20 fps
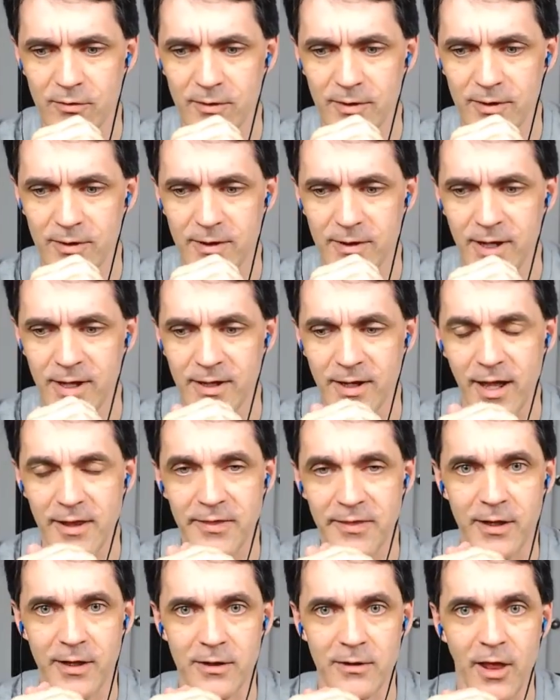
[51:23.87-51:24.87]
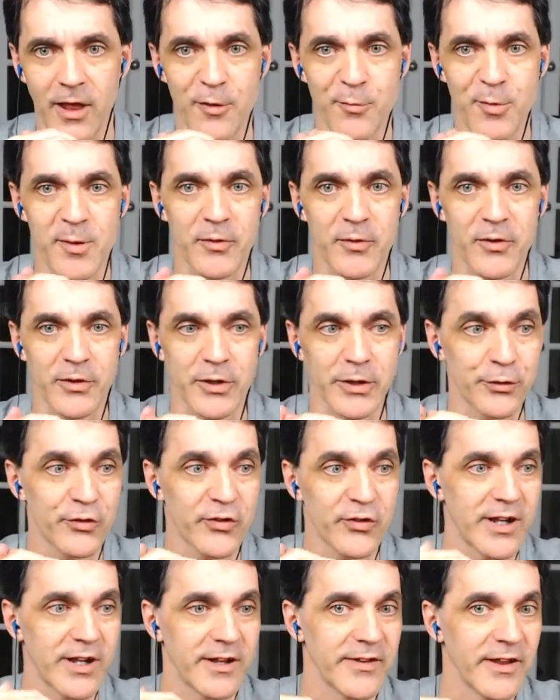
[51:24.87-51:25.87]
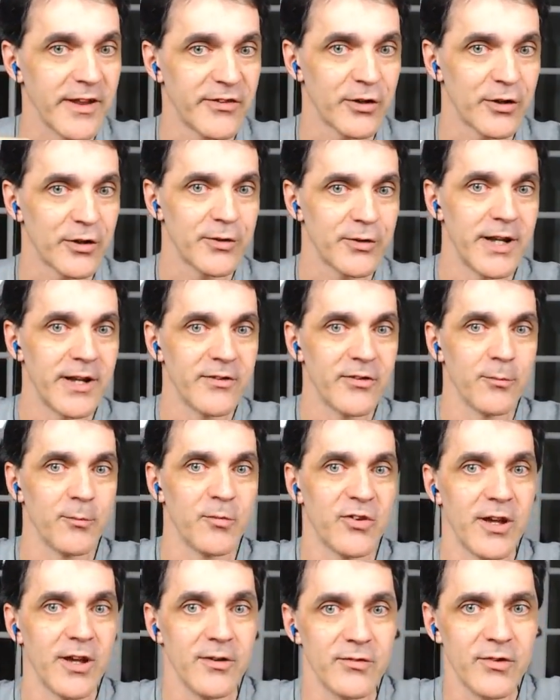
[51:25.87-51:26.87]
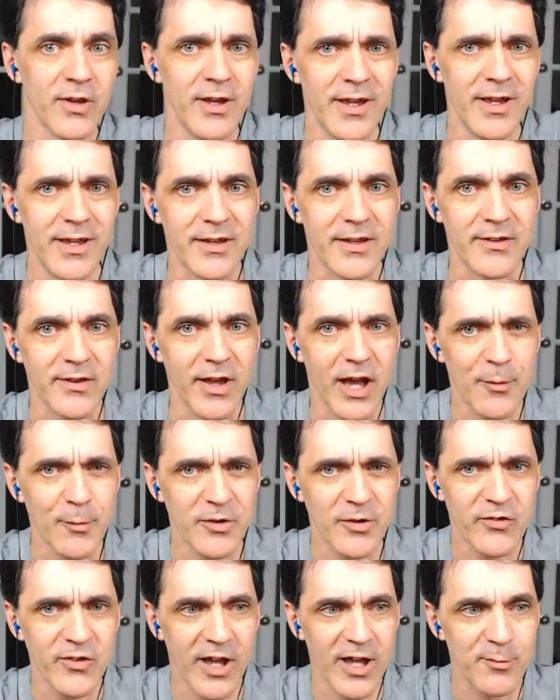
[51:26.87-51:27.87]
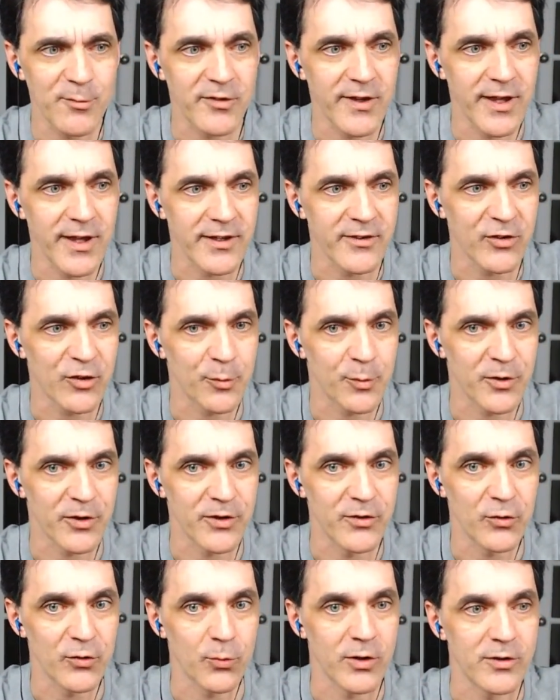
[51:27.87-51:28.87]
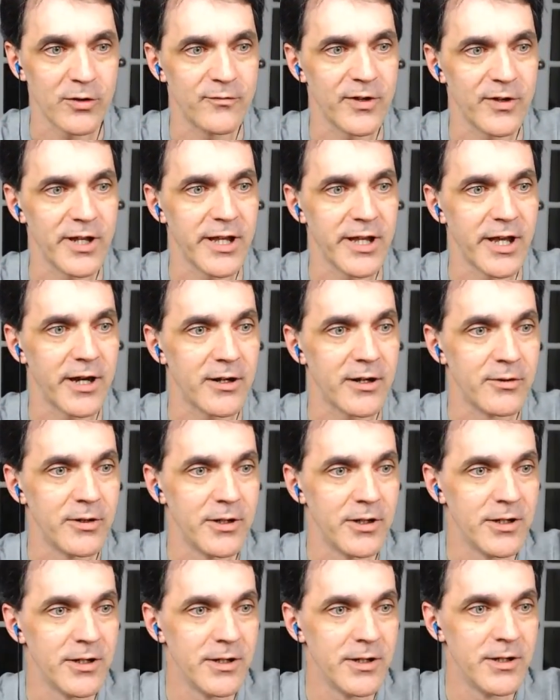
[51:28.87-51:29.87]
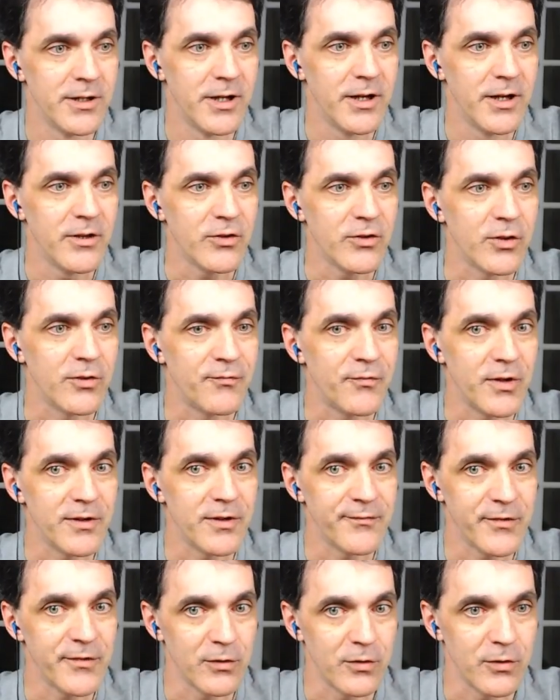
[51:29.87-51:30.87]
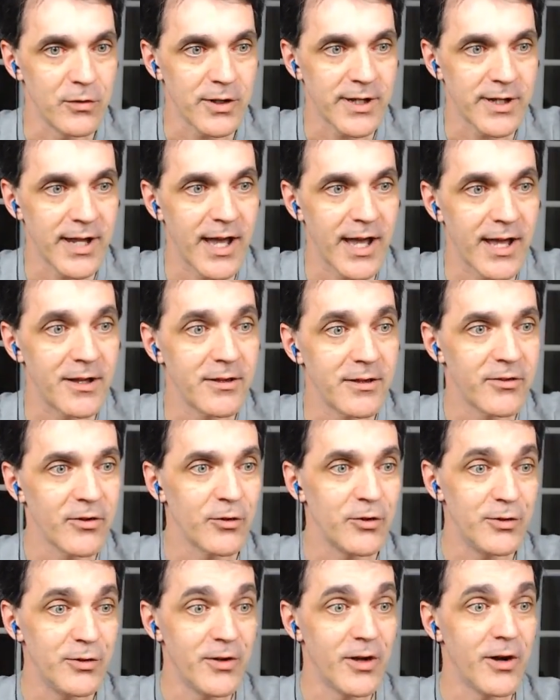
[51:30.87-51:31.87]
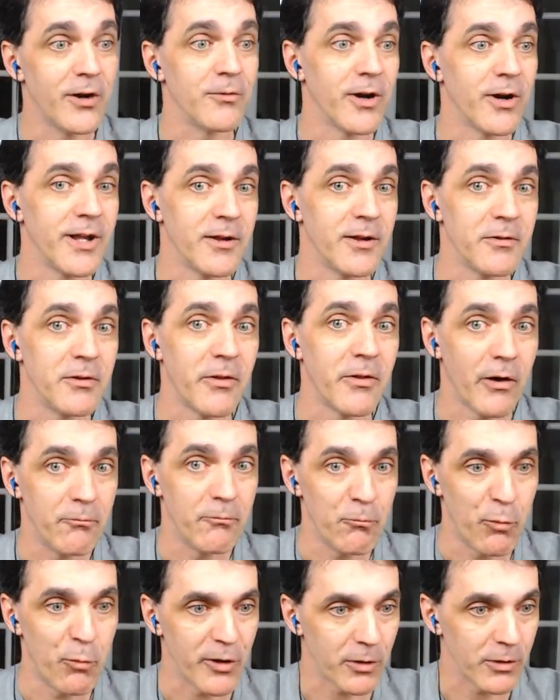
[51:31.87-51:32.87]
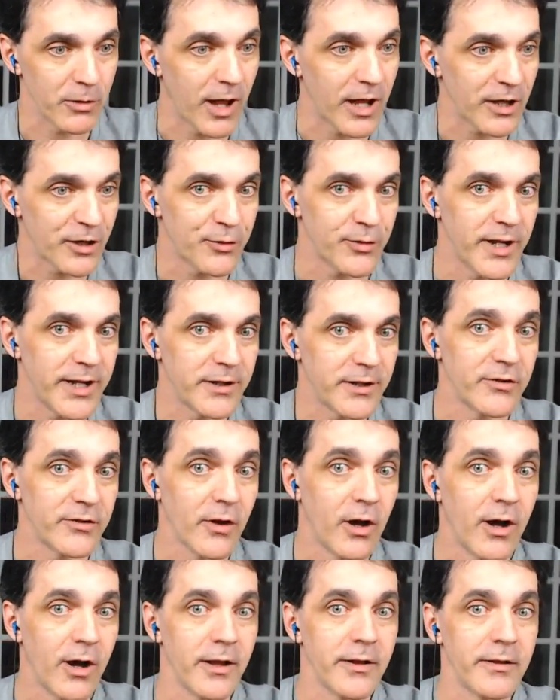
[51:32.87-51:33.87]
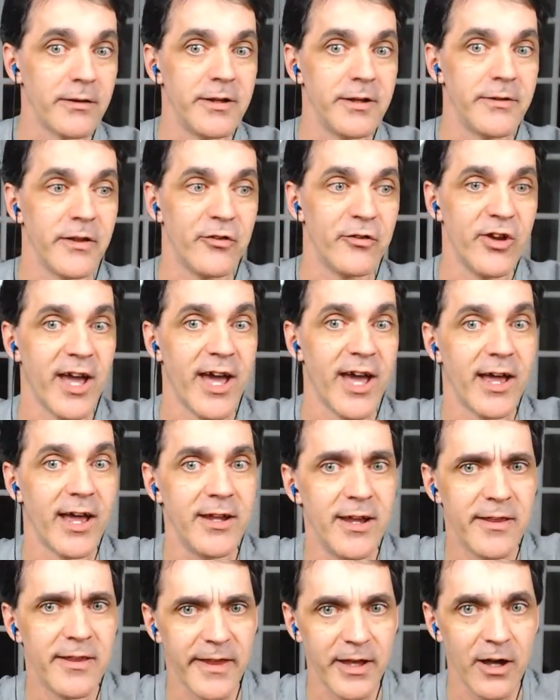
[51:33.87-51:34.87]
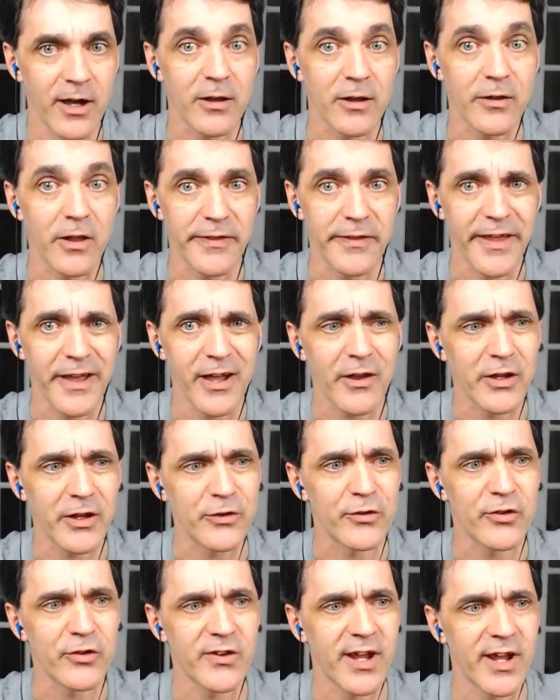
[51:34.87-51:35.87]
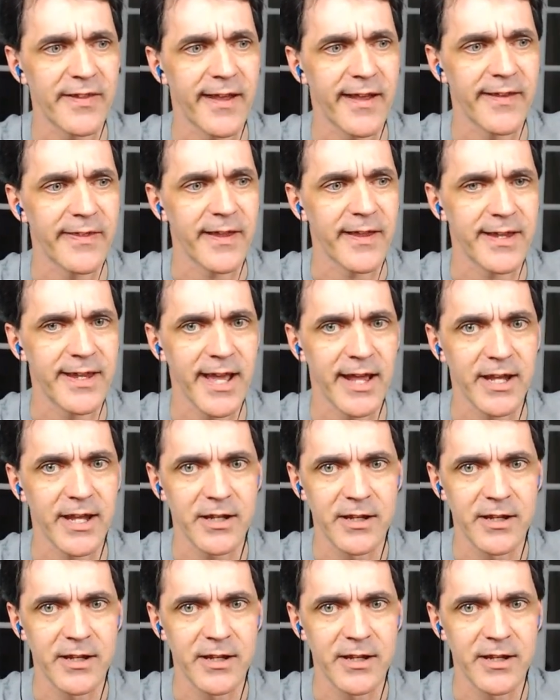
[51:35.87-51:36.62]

and I think a lot of people don't understand unless they're creators themselves, is how much time it takes to produce one video. So if you look at, so you know, right, there are a lot of creators in the chat. They all understand that. They get it.